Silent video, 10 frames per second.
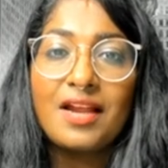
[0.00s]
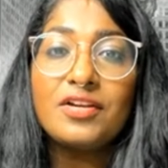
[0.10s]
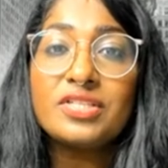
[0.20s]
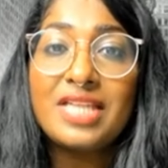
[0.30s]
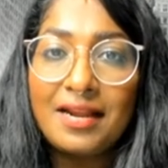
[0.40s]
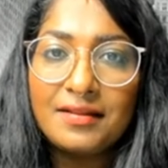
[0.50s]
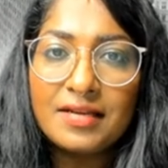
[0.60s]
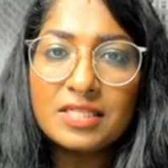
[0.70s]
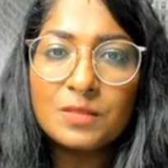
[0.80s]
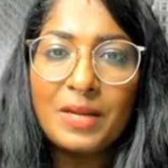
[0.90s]
understanding
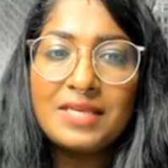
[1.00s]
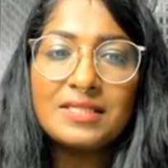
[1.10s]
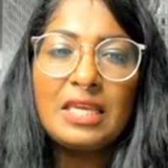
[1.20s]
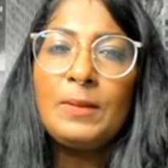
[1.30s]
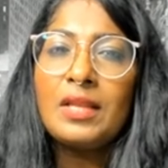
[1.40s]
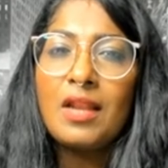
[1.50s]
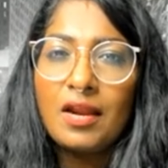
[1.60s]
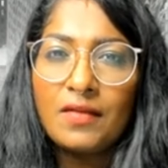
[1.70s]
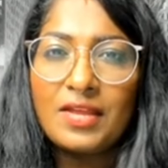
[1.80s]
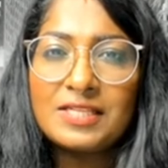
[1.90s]
that space, keeping an
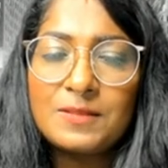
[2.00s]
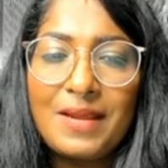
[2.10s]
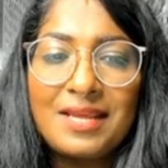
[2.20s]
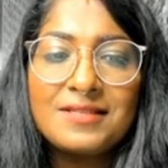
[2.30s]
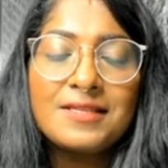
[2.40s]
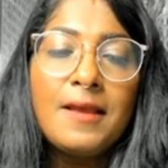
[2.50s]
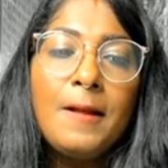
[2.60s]
eye on that space,